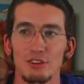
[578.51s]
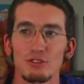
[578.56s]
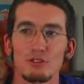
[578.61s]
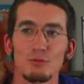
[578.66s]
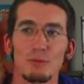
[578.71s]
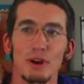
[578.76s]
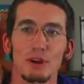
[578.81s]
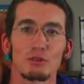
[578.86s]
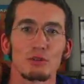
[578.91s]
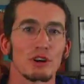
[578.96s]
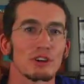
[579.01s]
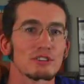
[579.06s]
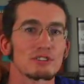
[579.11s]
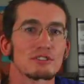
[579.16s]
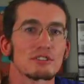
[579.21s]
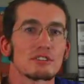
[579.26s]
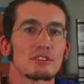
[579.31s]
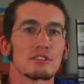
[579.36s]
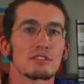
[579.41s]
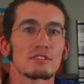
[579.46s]
to my
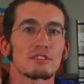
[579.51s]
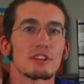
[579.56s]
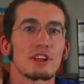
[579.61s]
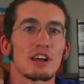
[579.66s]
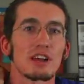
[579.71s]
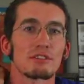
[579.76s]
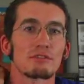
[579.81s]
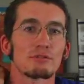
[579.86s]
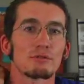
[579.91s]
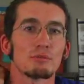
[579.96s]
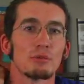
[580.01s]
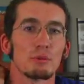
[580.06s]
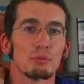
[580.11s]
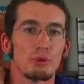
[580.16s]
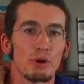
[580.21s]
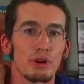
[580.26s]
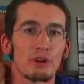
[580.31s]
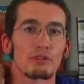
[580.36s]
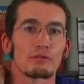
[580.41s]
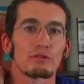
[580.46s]
questions in this life, but
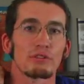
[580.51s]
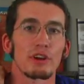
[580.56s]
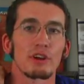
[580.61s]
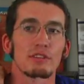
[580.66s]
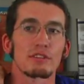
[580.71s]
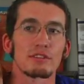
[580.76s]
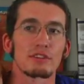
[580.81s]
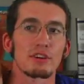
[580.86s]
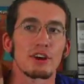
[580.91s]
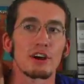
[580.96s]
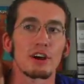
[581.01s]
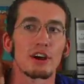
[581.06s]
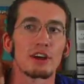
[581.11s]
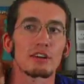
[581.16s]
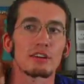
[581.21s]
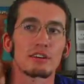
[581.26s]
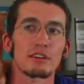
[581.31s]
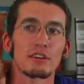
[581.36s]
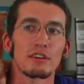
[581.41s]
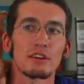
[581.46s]
putting faith in
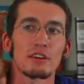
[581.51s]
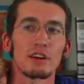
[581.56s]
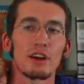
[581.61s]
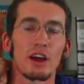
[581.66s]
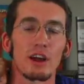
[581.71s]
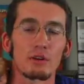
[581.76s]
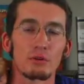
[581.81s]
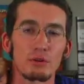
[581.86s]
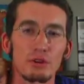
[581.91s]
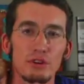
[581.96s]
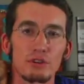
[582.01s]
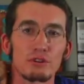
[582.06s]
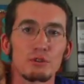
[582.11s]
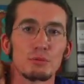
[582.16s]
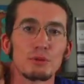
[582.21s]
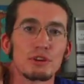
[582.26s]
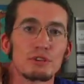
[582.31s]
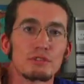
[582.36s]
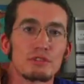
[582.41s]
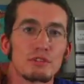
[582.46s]
God. I really do
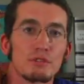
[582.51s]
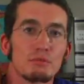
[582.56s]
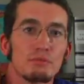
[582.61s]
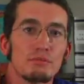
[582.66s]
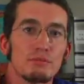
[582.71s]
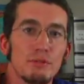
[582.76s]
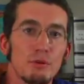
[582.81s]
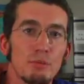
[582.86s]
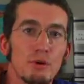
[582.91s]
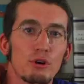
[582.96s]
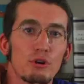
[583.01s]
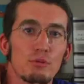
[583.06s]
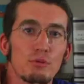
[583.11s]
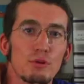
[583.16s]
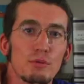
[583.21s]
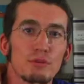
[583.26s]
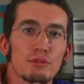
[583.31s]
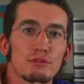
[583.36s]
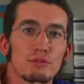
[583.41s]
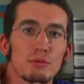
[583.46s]
believe that the, the Book of
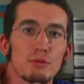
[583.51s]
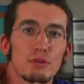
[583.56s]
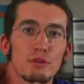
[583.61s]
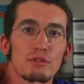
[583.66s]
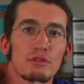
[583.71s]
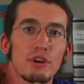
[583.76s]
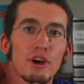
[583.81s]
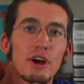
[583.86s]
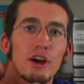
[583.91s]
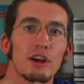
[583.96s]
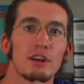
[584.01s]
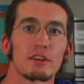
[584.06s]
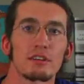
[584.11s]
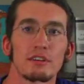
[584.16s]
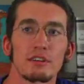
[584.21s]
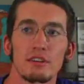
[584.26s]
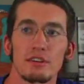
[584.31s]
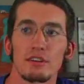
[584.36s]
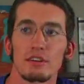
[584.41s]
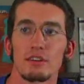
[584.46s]
Mormon is the Word of God.
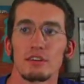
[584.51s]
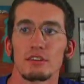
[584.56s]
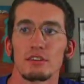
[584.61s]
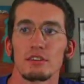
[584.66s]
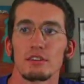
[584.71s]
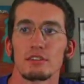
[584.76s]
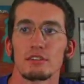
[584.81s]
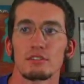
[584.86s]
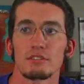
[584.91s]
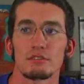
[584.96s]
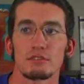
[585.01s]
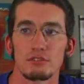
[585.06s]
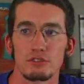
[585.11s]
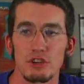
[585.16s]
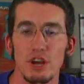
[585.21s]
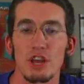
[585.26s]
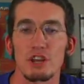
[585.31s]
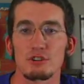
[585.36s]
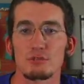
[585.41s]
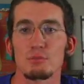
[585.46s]

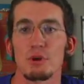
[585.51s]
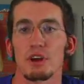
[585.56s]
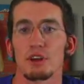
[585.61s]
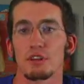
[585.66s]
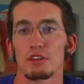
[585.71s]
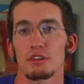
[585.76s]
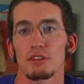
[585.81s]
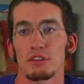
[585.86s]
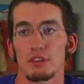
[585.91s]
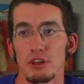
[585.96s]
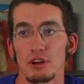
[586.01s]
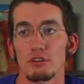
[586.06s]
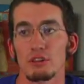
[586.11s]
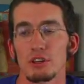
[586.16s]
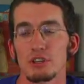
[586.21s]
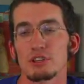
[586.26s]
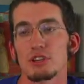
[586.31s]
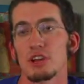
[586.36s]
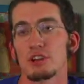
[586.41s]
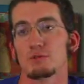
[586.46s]
Changed my,
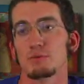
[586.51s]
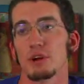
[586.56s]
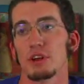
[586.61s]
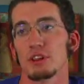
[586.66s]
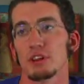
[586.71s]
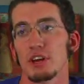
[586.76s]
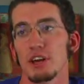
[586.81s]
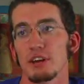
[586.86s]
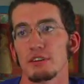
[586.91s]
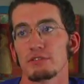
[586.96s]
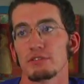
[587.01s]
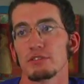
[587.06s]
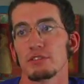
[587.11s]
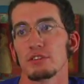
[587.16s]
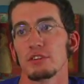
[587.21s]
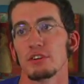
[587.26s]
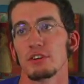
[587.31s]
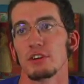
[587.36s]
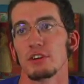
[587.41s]
literally changed my life,